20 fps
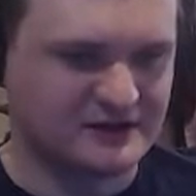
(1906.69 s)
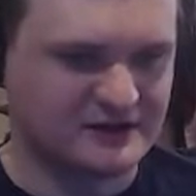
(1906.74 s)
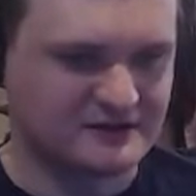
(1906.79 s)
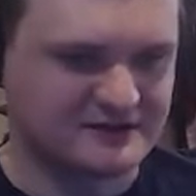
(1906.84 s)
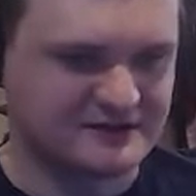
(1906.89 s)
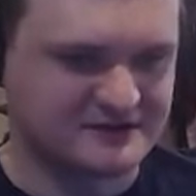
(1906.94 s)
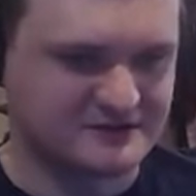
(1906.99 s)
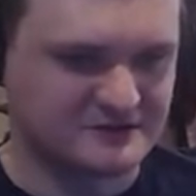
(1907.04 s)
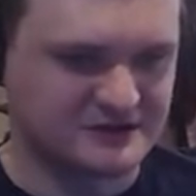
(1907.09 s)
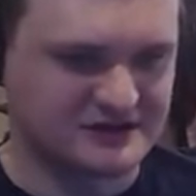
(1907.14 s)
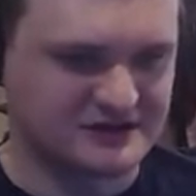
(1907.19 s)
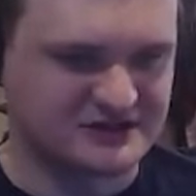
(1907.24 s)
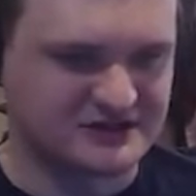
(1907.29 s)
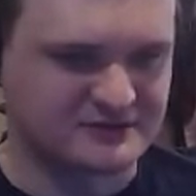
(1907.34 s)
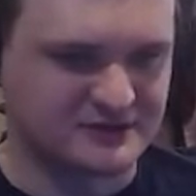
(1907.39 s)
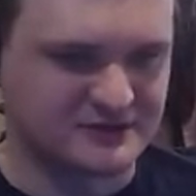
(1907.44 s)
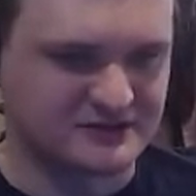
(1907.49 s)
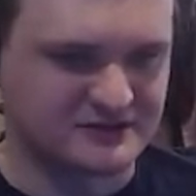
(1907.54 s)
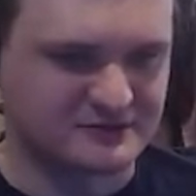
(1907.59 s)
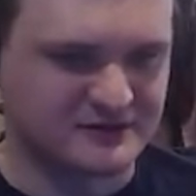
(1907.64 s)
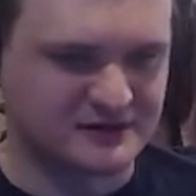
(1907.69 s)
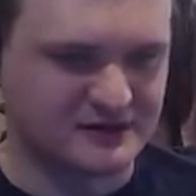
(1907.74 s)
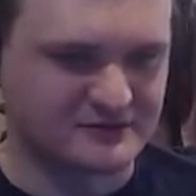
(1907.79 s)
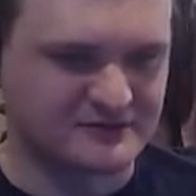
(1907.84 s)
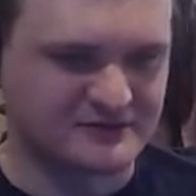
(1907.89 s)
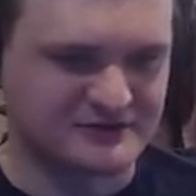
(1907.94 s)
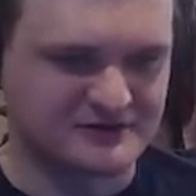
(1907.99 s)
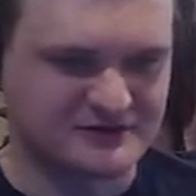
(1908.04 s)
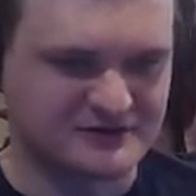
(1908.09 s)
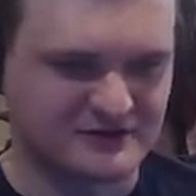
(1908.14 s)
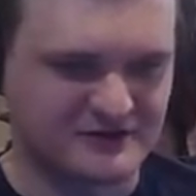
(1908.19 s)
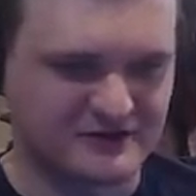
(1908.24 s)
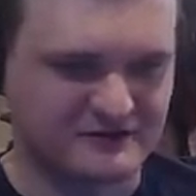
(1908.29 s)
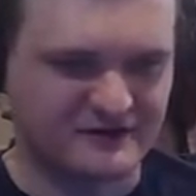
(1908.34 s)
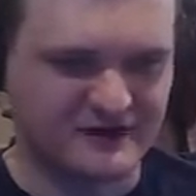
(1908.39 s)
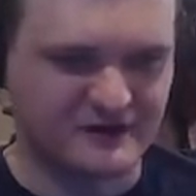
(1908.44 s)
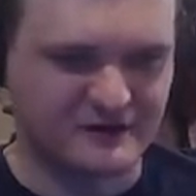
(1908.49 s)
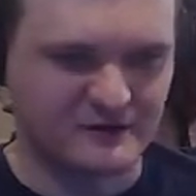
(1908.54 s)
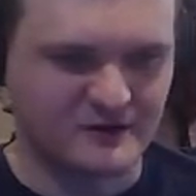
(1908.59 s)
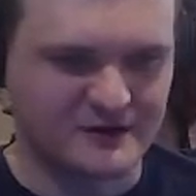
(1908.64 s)
It's really just personal preference. You just want to
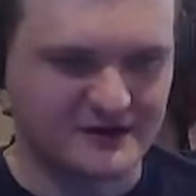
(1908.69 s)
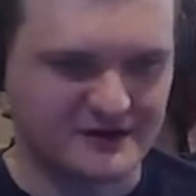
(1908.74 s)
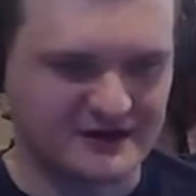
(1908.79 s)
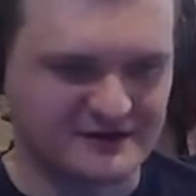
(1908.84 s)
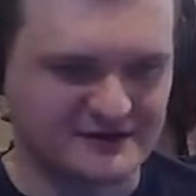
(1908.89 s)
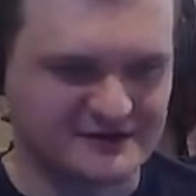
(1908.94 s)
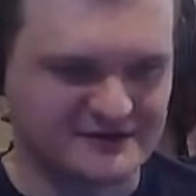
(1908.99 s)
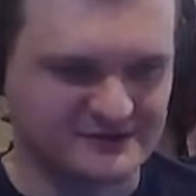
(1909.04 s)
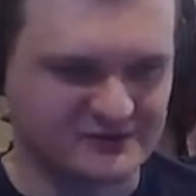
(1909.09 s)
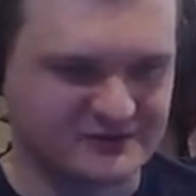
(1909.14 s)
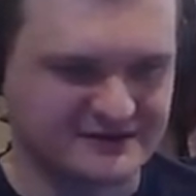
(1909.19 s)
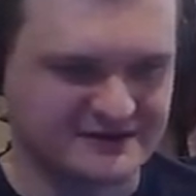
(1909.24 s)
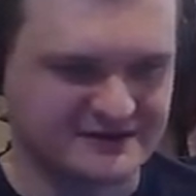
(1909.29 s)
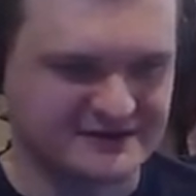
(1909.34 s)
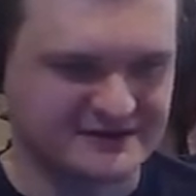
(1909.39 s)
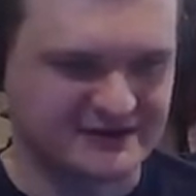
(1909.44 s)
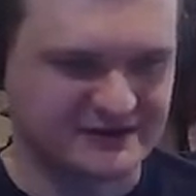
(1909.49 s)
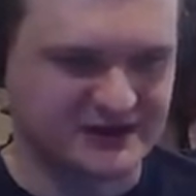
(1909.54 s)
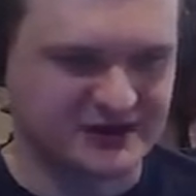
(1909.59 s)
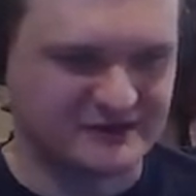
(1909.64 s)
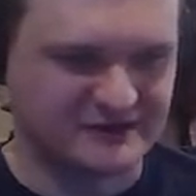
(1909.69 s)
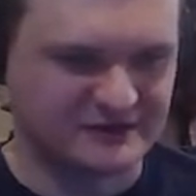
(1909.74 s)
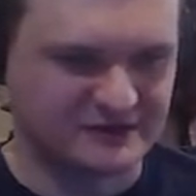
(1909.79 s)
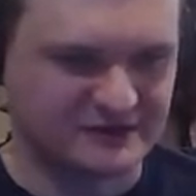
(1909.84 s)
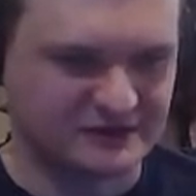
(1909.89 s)
find a way to get these bullies into the lava.